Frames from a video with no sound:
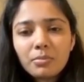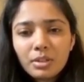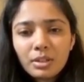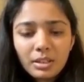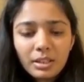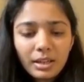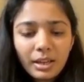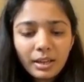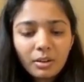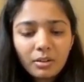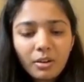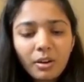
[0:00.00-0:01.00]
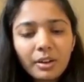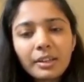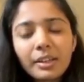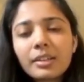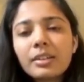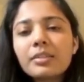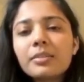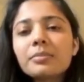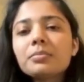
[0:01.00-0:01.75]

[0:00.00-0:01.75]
Then I contacted